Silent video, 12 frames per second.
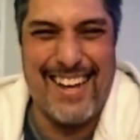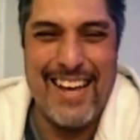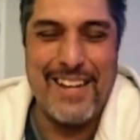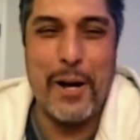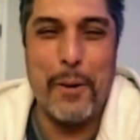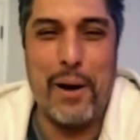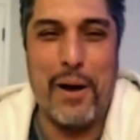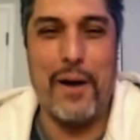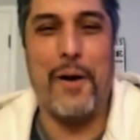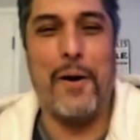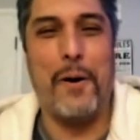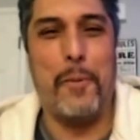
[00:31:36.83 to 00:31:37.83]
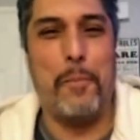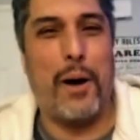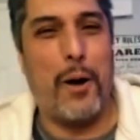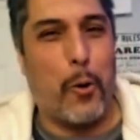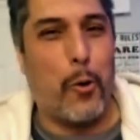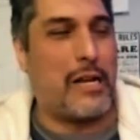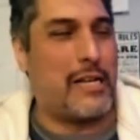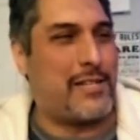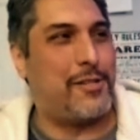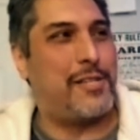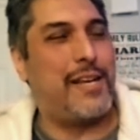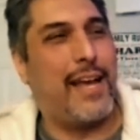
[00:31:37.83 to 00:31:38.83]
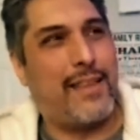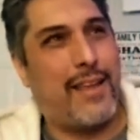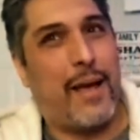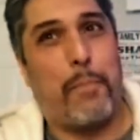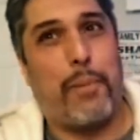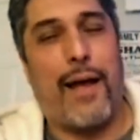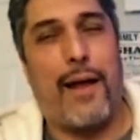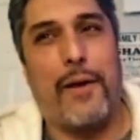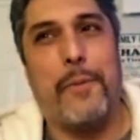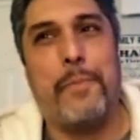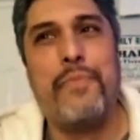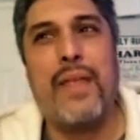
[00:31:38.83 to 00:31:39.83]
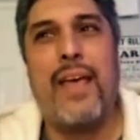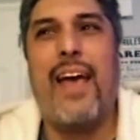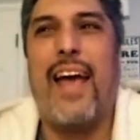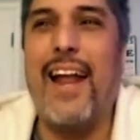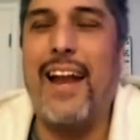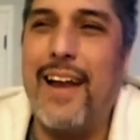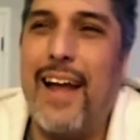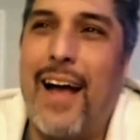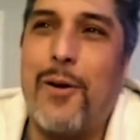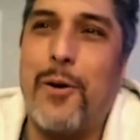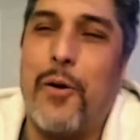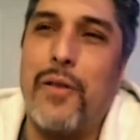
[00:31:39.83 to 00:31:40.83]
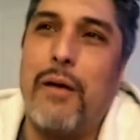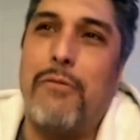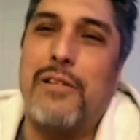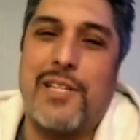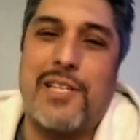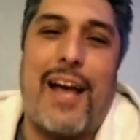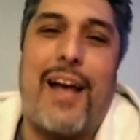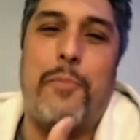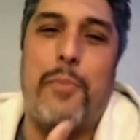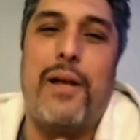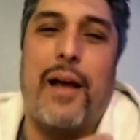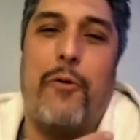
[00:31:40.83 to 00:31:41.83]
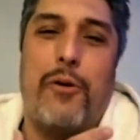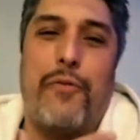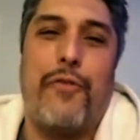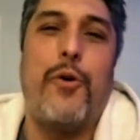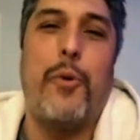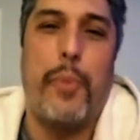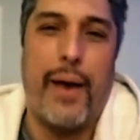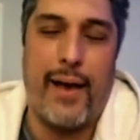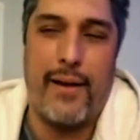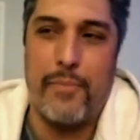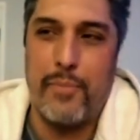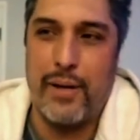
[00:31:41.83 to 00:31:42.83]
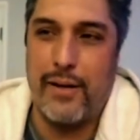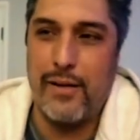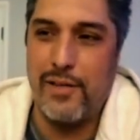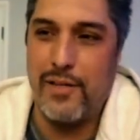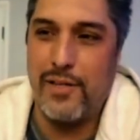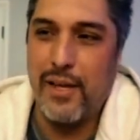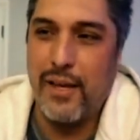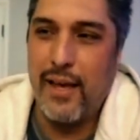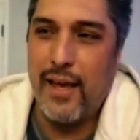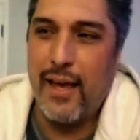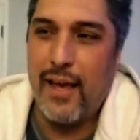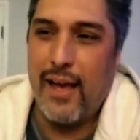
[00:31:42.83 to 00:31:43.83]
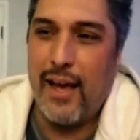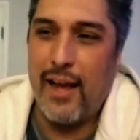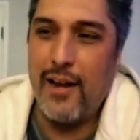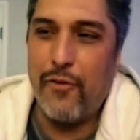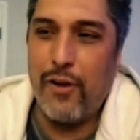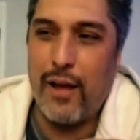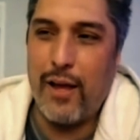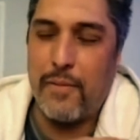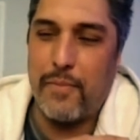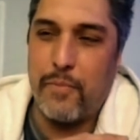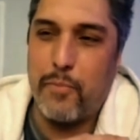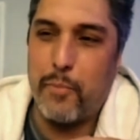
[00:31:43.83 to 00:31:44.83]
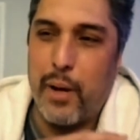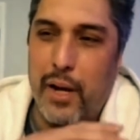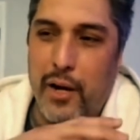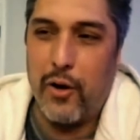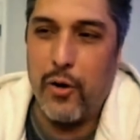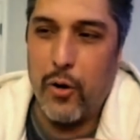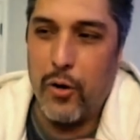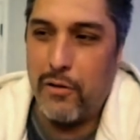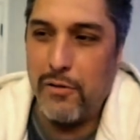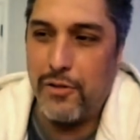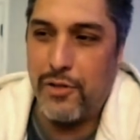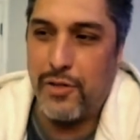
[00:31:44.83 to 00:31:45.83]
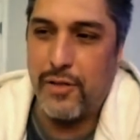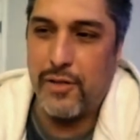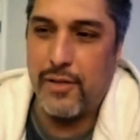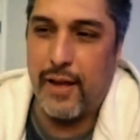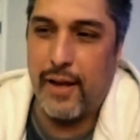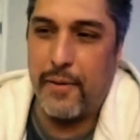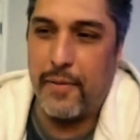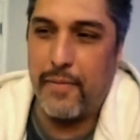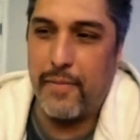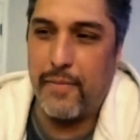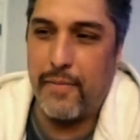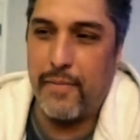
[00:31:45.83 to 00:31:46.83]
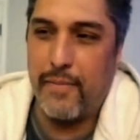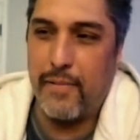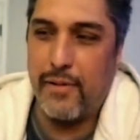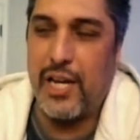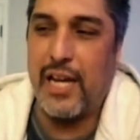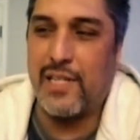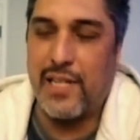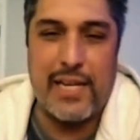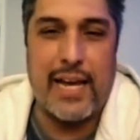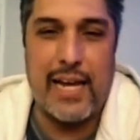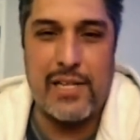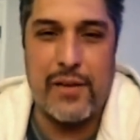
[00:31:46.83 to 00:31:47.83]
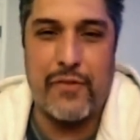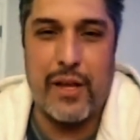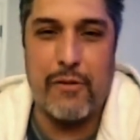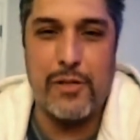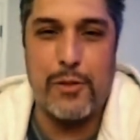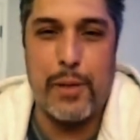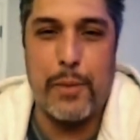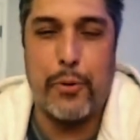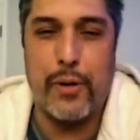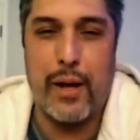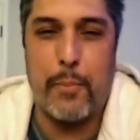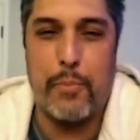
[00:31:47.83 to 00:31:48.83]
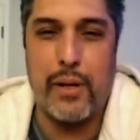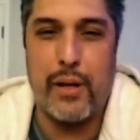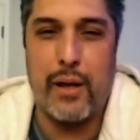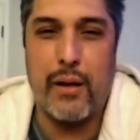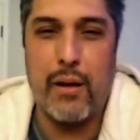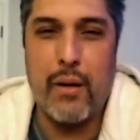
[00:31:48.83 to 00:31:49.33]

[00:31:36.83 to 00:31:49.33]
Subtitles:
Yeah, my oldest used to get that planning. And I don't know, there was a side of me that would feel bad because I never liked my girls, like, just in case if there was people that be like